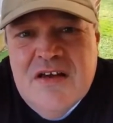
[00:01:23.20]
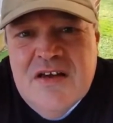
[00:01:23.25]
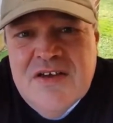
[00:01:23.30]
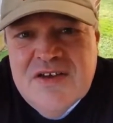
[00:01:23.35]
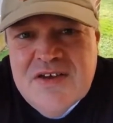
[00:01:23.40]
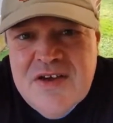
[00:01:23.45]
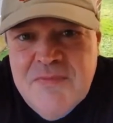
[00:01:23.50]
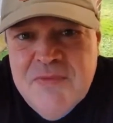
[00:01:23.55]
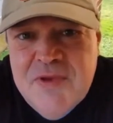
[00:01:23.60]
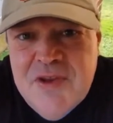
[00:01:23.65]

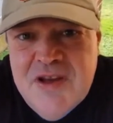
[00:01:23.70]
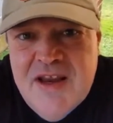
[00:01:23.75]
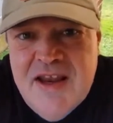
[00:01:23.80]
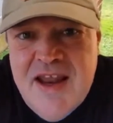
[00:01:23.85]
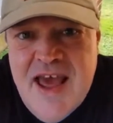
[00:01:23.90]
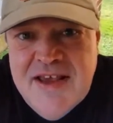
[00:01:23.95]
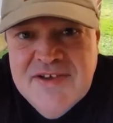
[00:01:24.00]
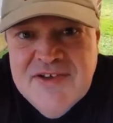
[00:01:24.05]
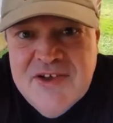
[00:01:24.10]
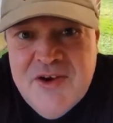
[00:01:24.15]
Something that
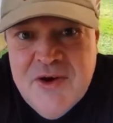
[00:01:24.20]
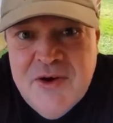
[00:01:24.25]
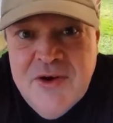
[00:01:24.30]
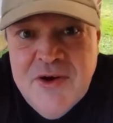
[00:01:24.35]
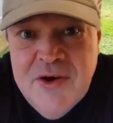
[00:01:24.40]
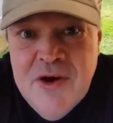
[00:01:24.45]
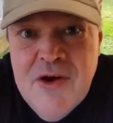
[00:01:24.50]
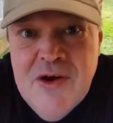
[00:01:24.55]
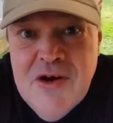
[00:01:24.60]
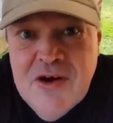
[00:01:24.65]
has a
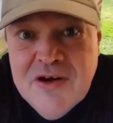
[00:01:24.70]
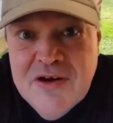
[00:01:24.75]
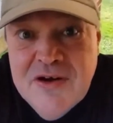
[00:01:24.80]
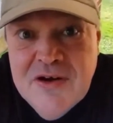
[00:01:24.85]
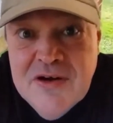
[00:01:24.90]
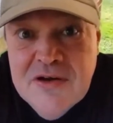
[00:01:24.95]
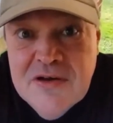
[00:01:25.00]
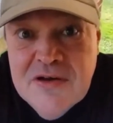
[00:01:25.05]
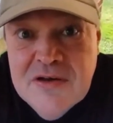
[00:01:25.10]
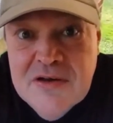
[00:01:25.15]
good hook.
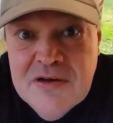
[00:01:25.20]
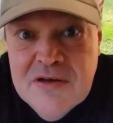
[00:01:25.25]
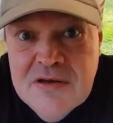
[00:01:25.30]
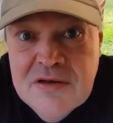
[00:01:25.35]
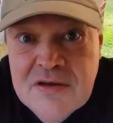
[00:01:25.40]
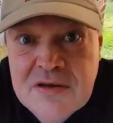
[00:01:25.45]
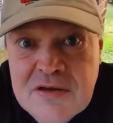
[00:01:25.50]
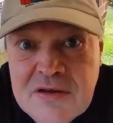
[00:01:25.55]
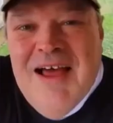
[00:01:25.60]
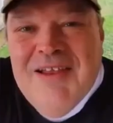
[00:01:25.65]

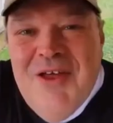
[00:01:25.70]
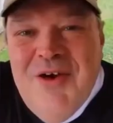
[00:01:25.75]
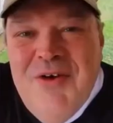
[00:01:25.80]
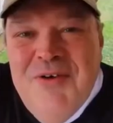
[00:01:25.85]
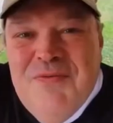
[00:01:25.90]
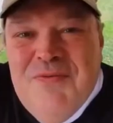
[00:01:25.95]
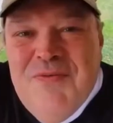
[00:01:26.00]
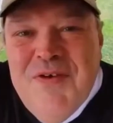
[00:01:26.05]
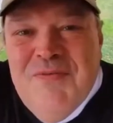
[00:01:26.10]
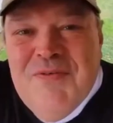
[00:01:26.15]
I
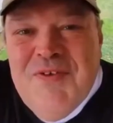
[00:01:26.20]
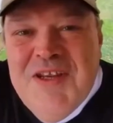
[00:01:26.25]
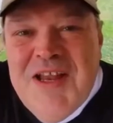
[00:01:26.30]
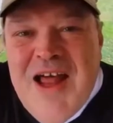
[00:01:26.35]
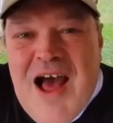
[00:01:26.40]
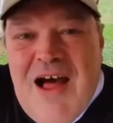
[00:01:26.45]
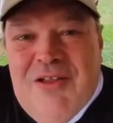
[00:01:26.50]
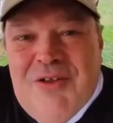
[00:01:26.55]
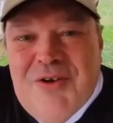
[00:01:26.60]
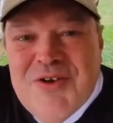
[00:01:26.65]
loaned
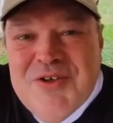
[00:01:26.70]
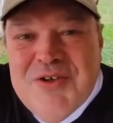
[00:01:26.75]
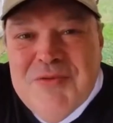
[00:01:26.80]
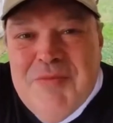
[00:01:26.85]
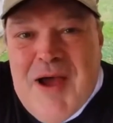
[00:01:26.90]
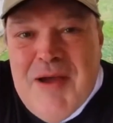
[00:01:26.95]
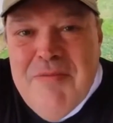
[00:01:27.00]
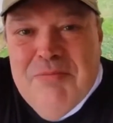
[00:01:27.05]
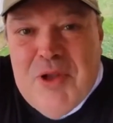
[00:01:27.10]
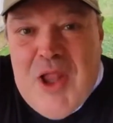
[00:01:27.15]
$50 to
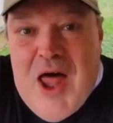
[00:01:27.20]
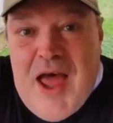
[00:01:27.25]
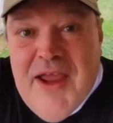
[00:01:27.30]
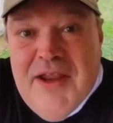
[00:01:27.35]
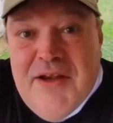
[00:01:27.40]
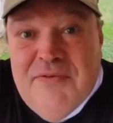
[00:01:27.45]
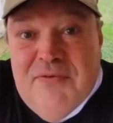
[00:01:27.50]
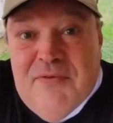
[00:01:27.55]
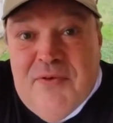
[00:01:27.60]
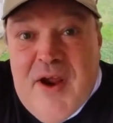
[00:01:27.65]
my
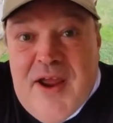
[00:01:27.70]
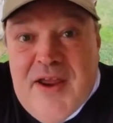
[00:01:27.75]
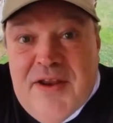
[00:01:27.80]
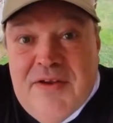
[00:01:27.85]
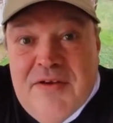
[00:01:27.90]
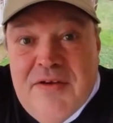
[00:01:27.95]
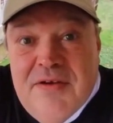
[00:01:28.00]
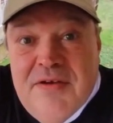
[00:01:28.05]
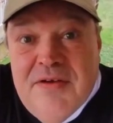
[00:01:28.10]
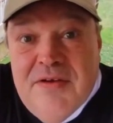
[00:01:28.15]
blind
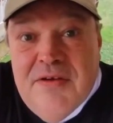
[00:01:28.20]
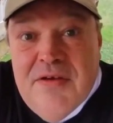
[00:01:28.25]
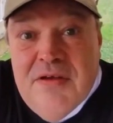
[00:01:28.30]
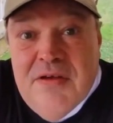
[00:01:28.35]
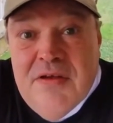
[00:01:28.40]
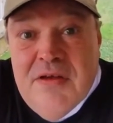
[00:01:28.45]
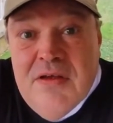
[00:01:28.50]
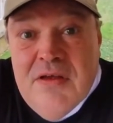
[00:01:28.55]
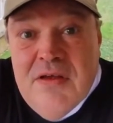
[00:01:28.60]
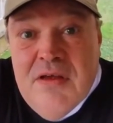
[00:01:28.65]
friend.
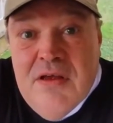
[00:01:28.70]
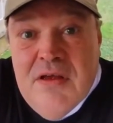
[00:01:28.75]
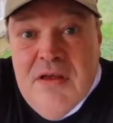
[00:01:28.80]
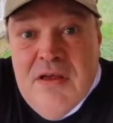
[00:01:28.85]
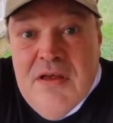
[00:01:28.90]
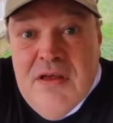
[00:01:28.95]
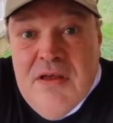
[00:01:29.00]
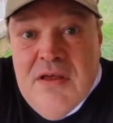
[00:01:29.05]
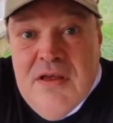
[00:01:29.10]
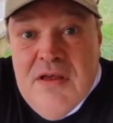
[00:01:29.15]

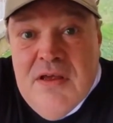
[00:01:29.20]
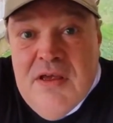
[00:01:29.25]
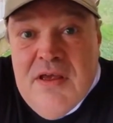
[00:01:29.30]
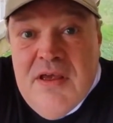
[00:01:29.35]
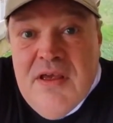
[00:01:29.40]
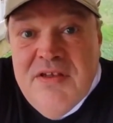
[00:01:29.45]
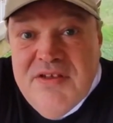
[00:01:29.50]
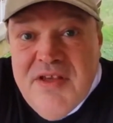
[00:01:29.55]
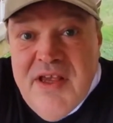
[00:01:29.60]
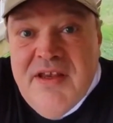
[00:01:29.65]

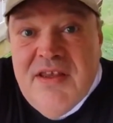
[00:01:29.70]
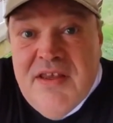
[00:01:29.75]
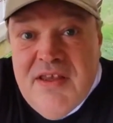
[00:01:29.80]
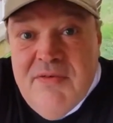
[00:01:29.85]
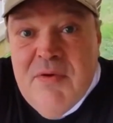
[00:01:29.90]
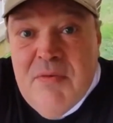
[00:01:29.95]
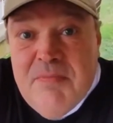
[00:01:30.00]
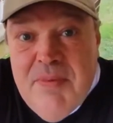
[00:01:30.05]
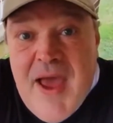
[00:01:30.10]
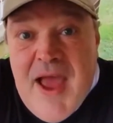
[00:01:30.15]
He said he'd
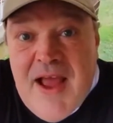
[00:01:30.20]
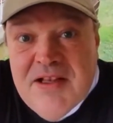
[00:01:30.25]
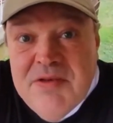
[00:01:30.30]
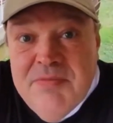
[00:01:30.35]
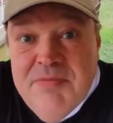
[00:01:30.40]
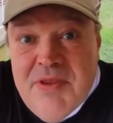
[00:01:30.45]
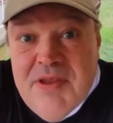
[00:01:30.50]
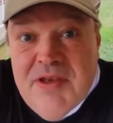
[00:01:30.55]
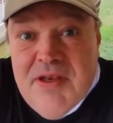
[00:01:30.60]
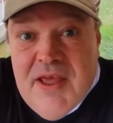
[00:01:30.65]
give it back
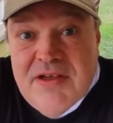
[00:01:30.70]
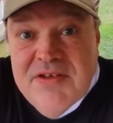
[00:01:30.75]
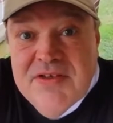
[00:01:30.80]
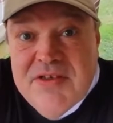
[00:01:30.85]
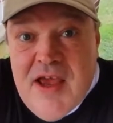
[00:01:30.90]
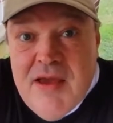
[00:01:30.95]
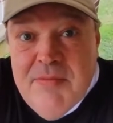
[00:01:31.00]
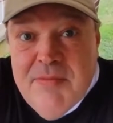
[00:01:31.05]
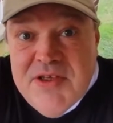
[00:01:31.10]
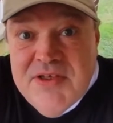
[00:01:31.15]
to me the next
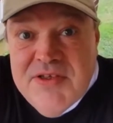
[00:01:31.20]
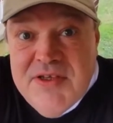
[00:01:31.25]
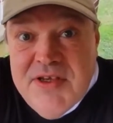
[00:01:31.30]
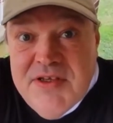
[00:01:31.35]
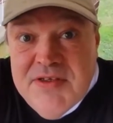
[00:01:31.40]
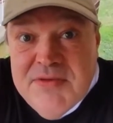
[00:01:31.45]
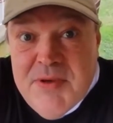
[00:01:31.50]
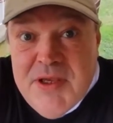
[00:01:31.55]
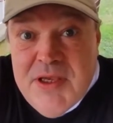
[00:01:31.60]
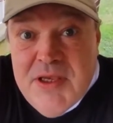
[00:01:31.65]
time he
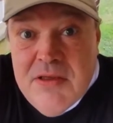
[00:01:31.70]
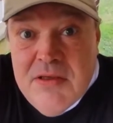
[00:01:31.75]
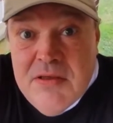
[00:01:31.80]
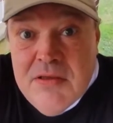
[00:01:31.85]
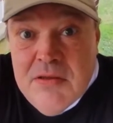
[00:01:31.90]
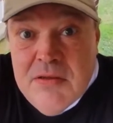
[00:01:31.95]
sees me.